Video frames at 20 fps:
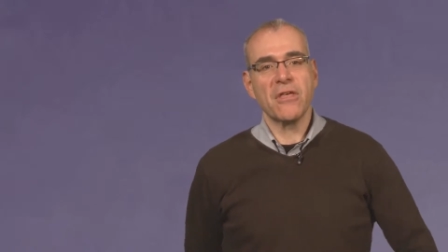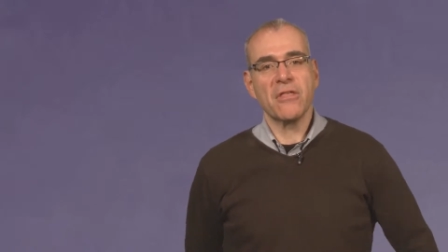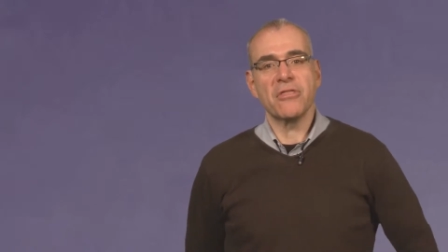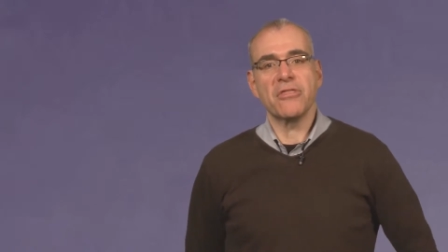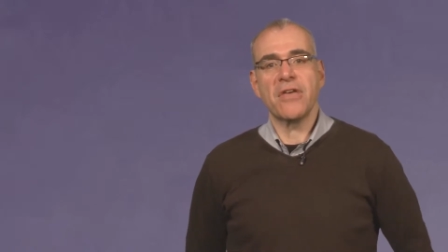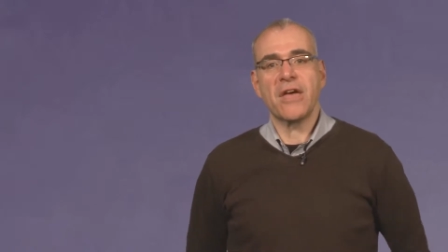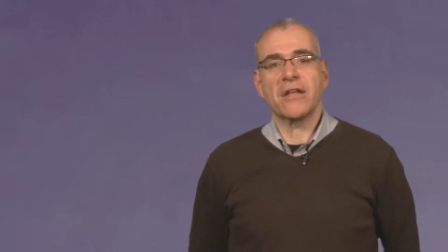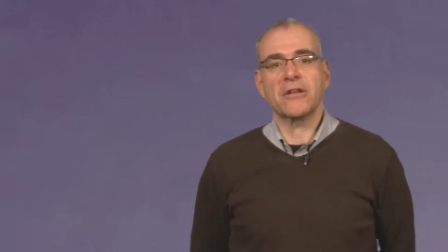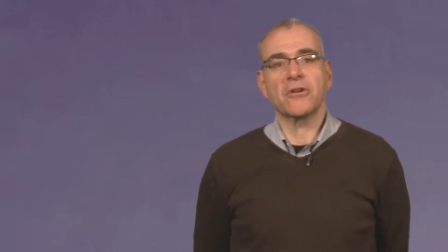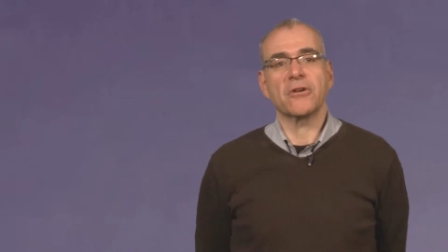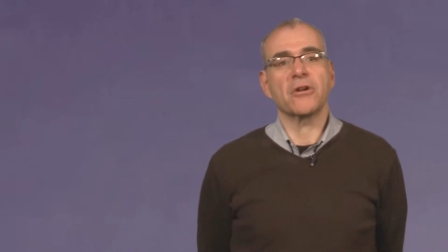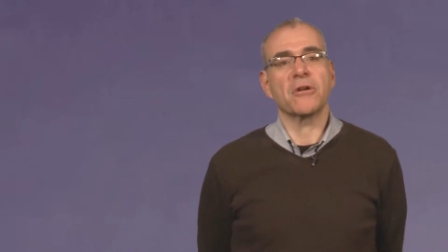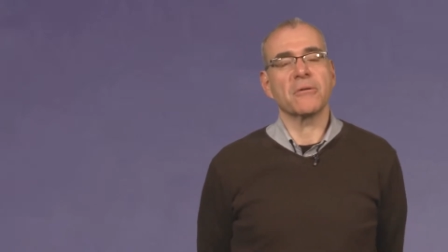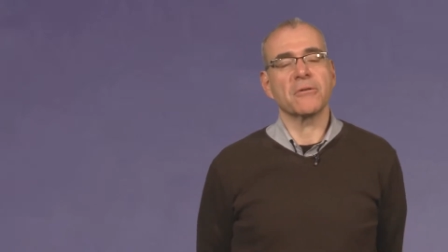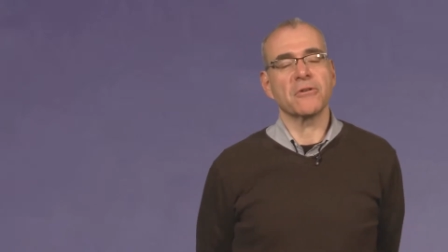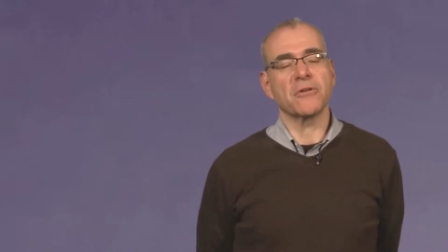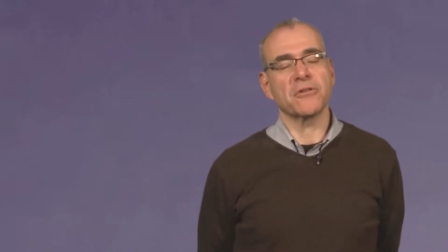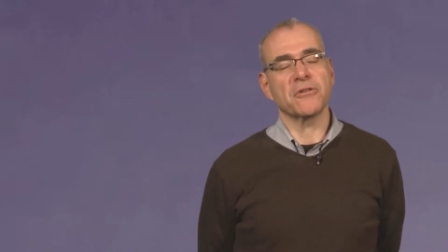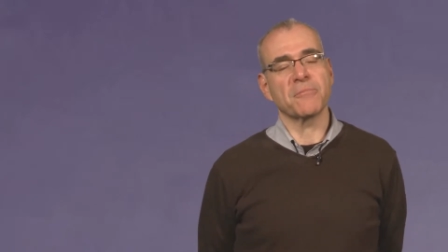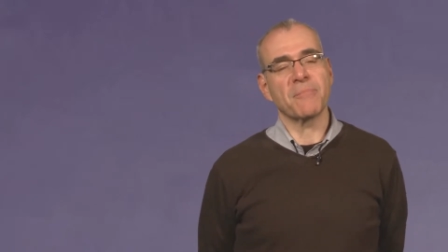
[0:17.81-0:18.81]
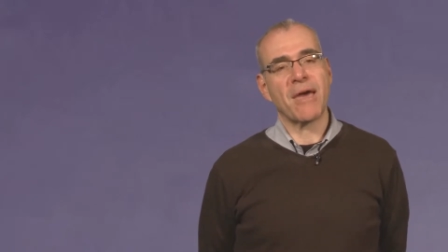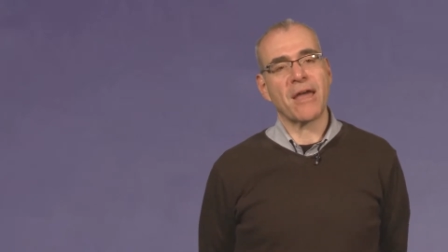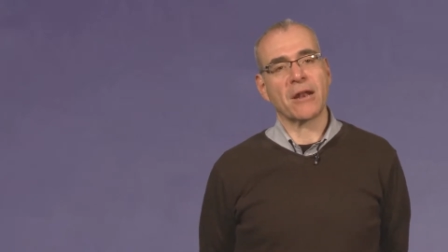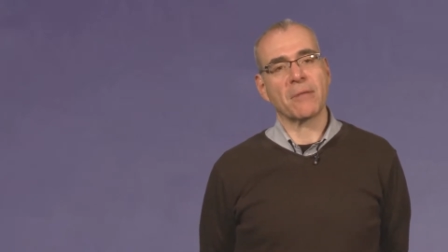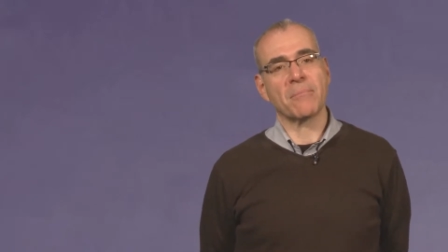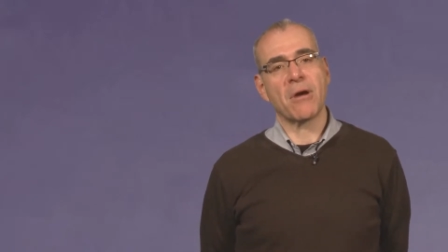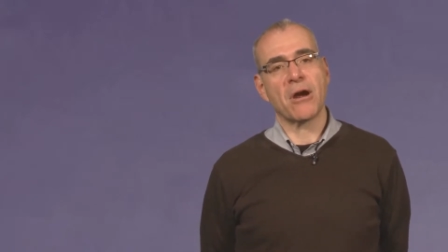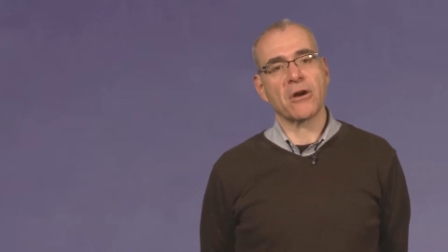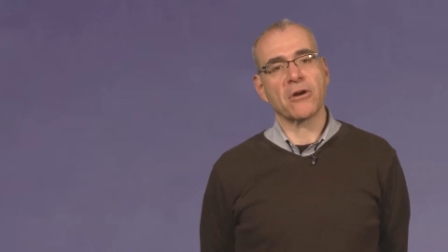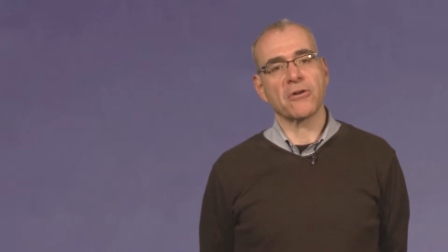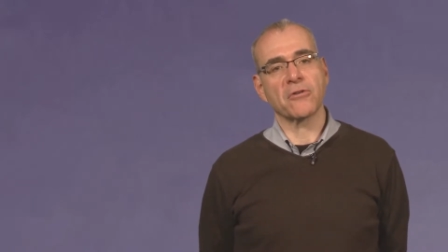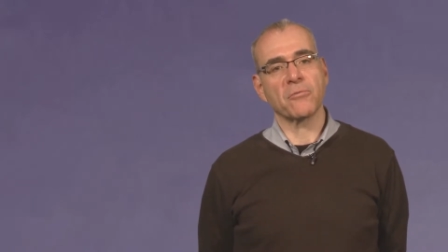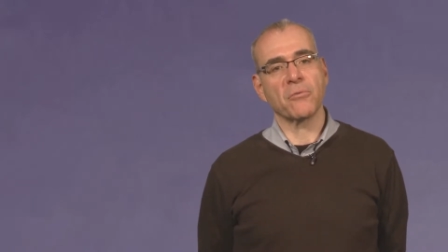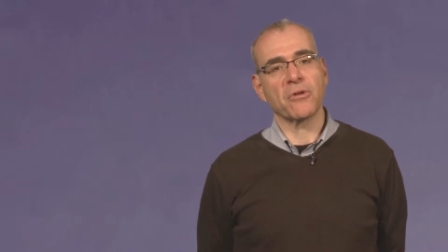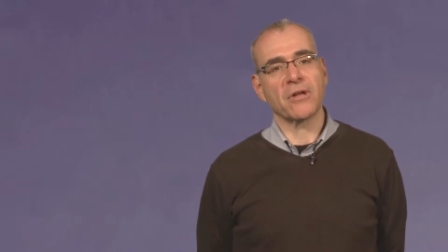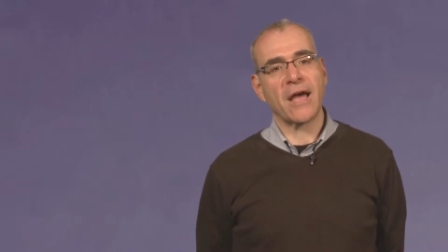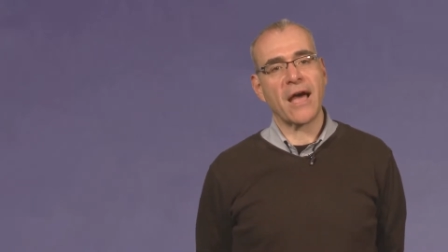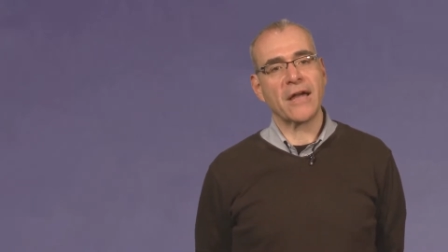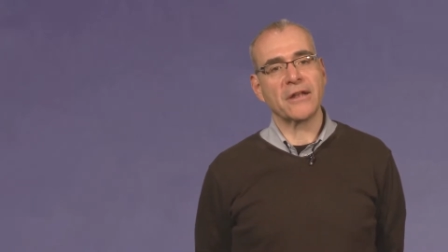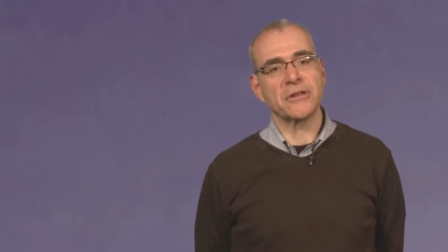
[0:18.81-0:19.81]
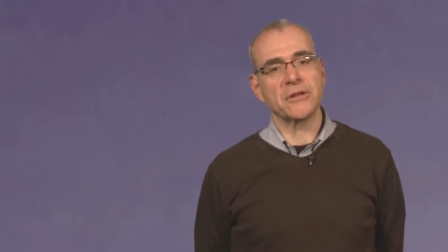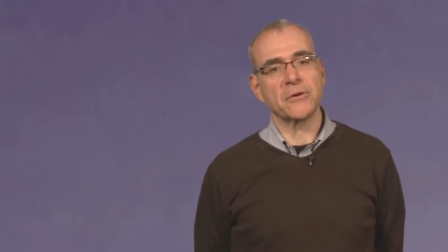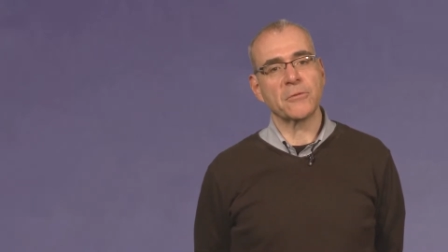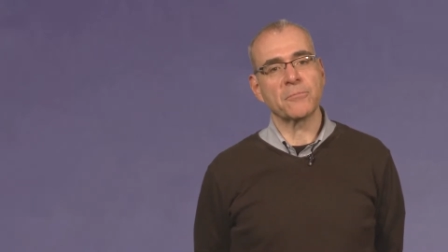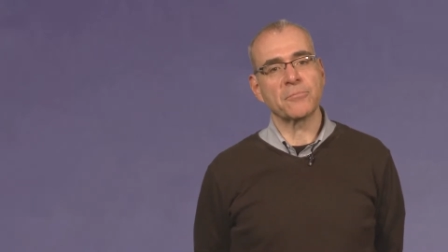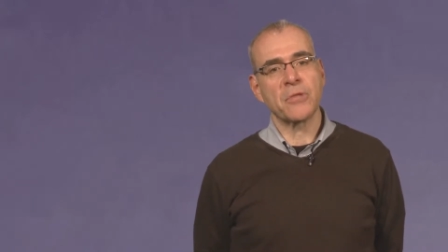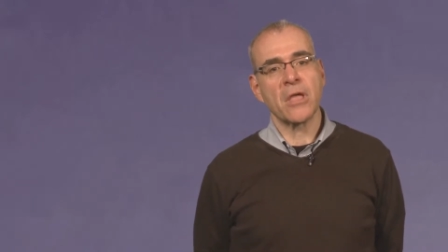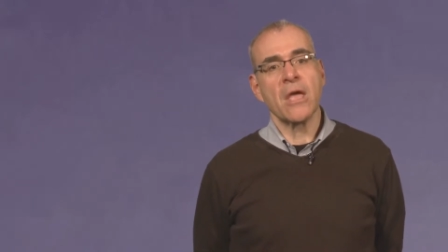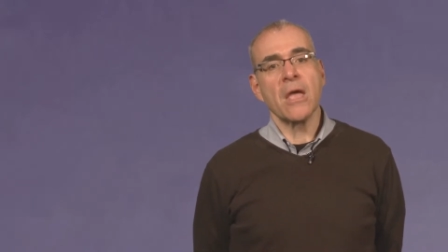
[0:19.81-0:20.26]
then your, your somatic markers will guide you.